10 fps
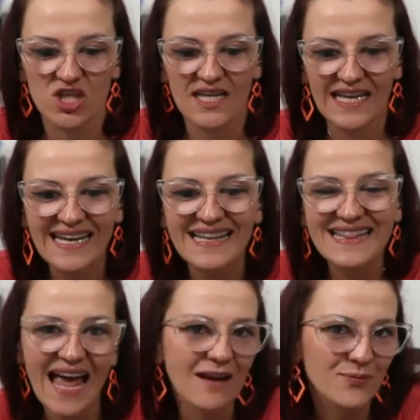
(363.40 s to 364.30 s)
in
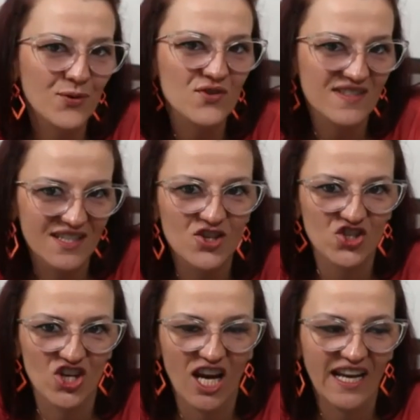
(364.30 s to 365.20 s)
that
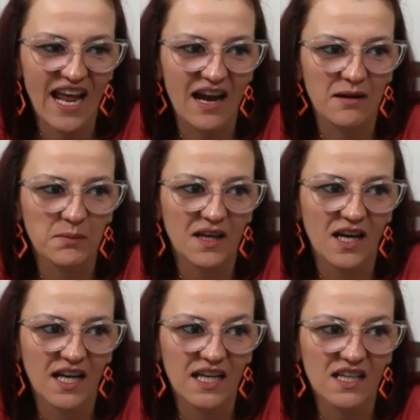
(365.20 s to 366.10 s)
position. I'm
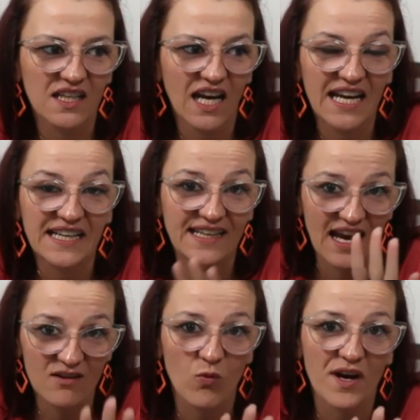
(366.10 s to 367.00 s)
like, I get
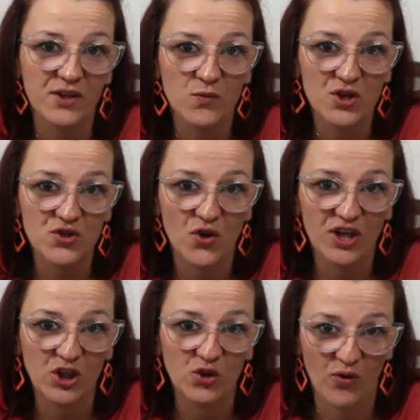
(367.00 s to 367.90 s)
why you are turning
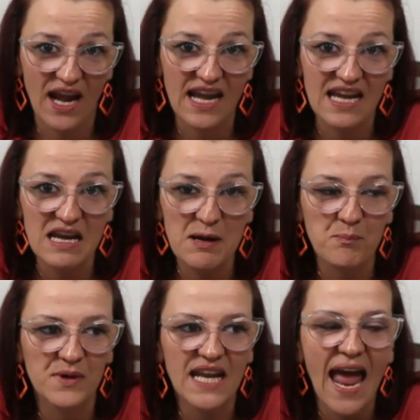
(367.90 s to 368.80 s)
gray,
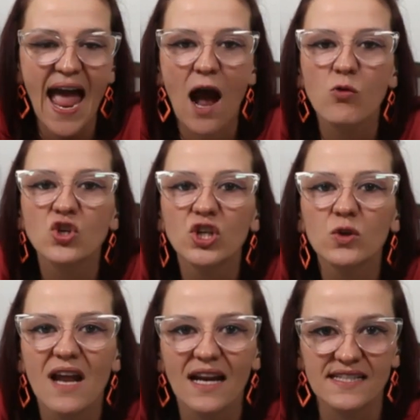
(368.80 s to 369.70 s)
but how do you
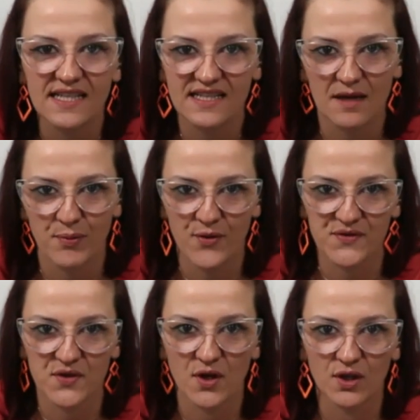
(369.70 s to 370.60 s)
not take that
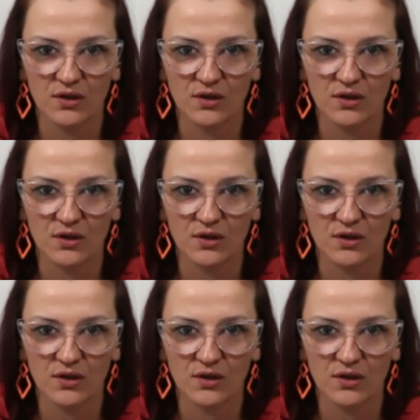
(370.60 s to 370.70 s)
personal?